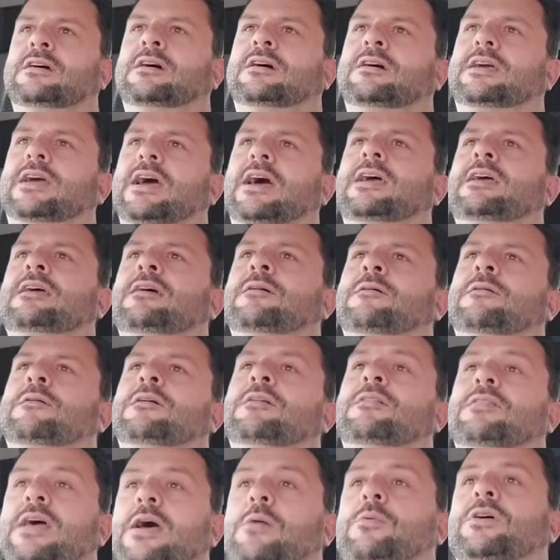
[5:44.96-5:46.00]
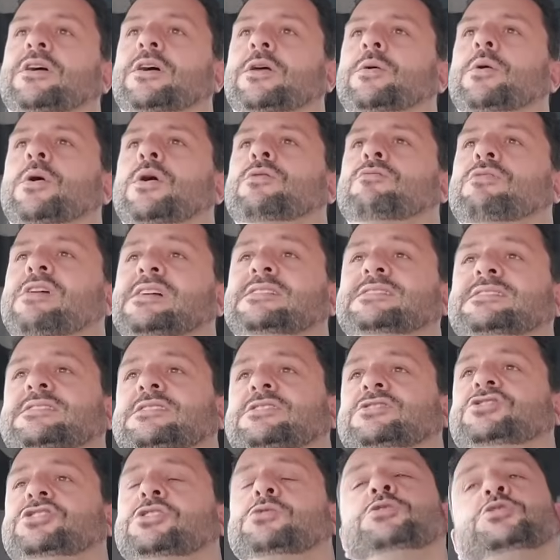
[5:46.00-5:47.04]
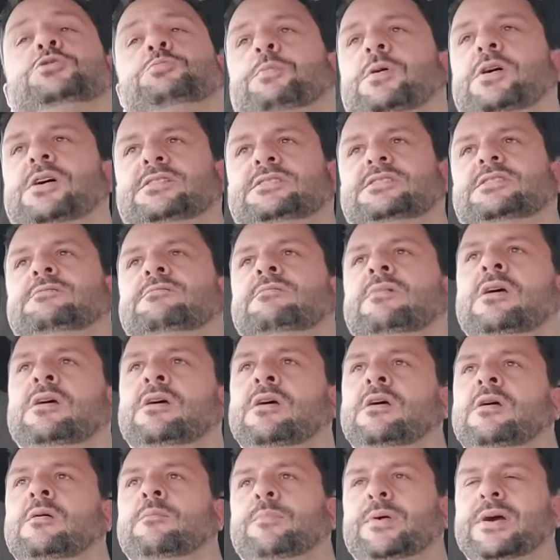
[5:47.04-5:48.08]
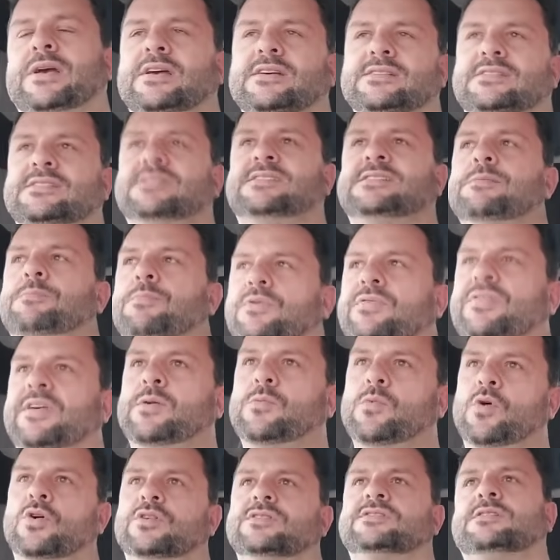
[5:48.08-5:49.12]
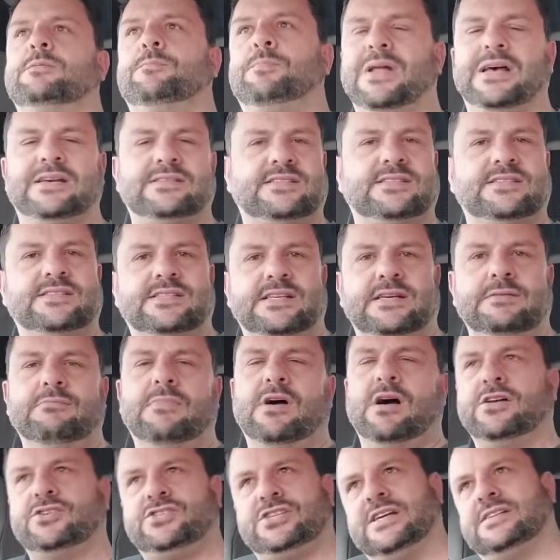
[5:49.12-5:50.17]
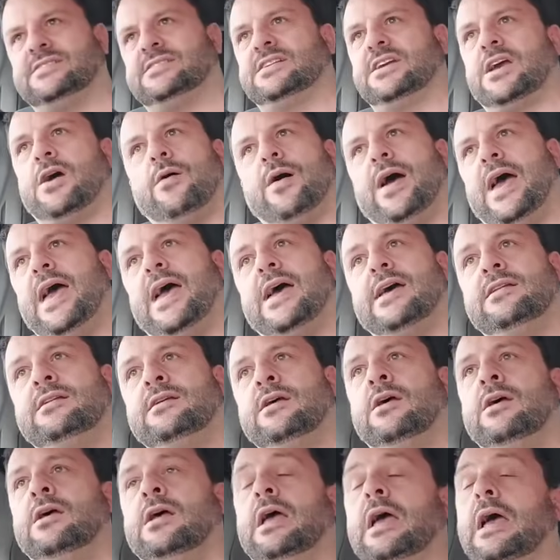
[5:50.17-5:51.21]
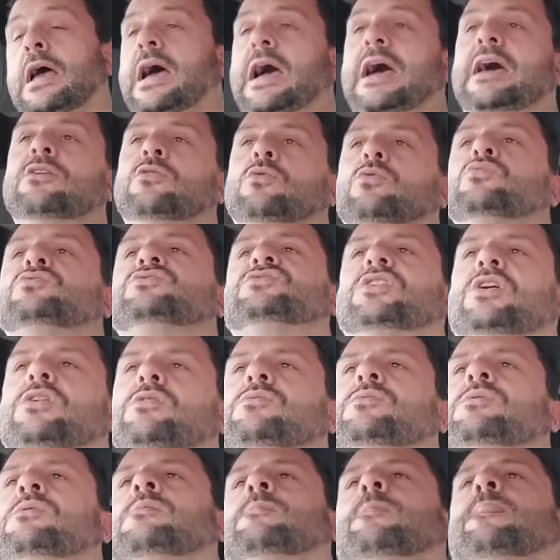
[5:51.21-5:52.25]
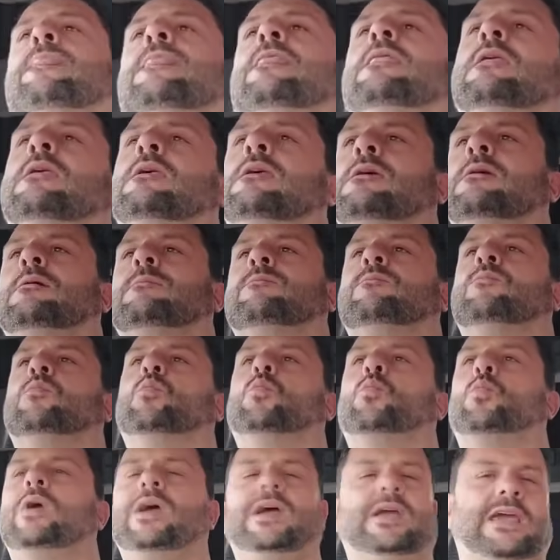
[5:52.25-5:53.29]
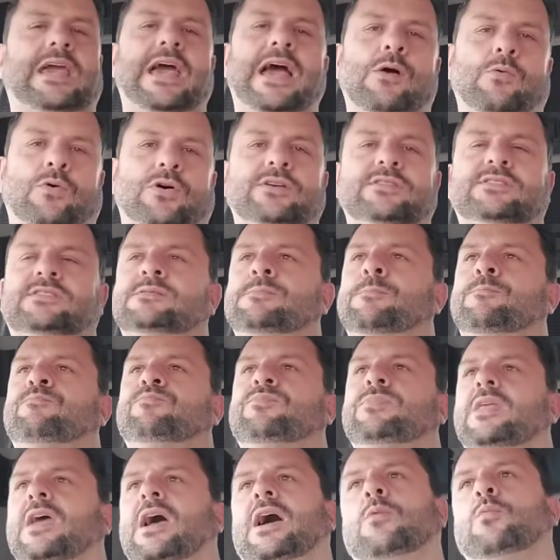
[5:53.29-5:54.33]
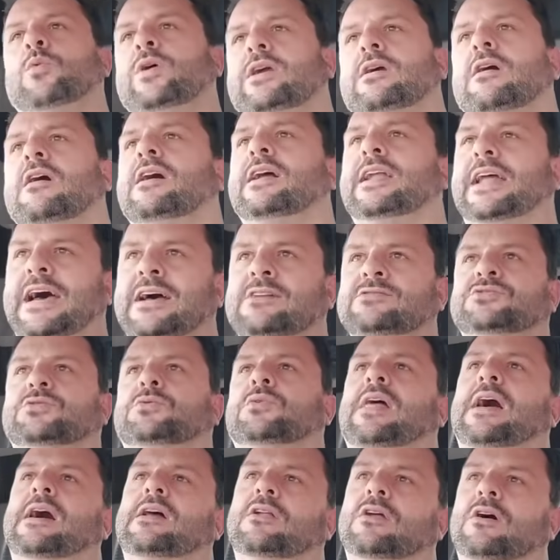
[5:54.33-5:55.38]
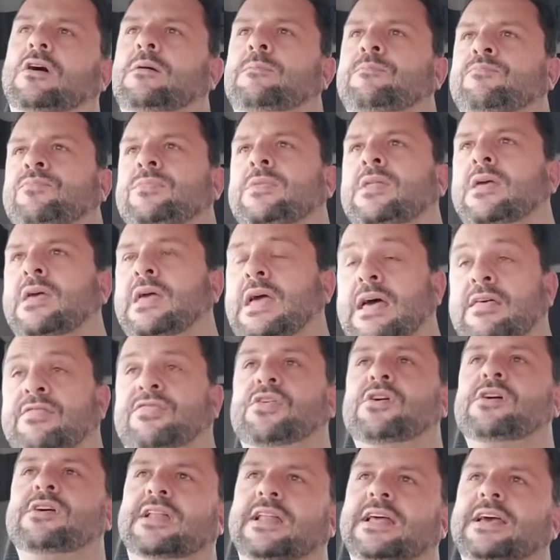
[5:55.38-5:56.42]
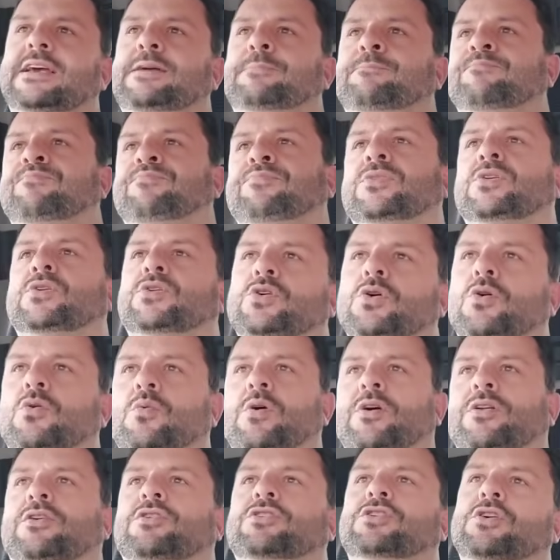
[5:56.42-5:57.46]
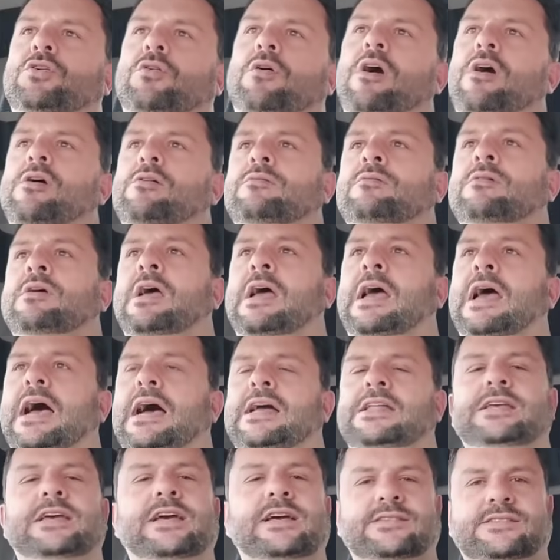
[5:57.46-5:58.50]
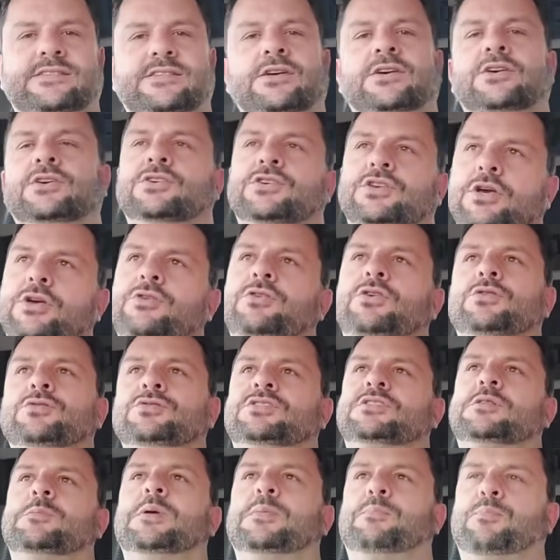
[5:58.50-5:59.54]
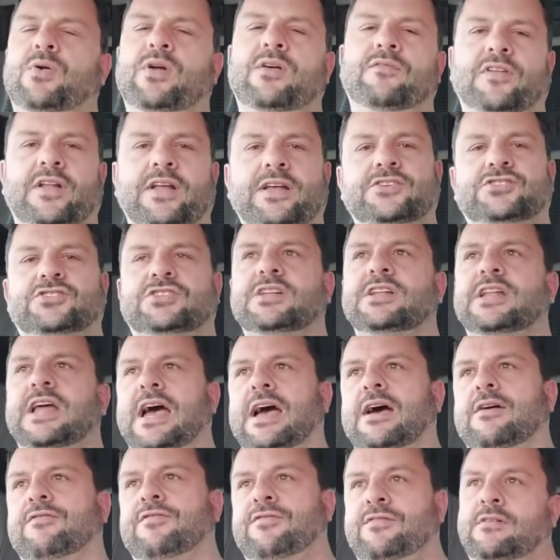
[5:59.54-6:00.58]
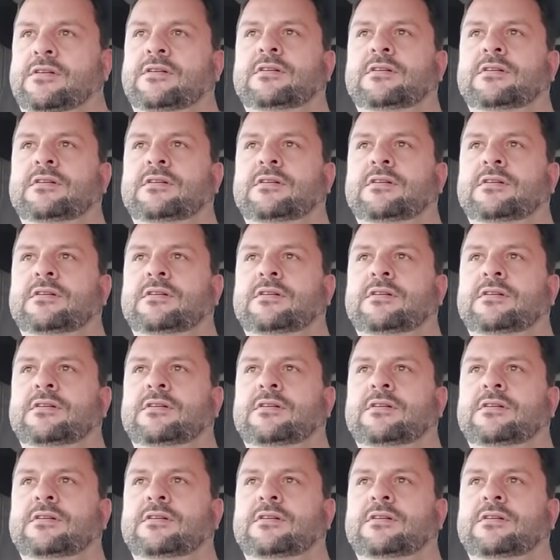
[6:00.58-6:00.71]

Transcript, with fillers: okay, they were going to arrest the Jewish person because the simple thing was the Plasticine March has to go ahead and also we're cowards and we can't handle that lot and thirdly you're one on your own and yes you used to be privileged and have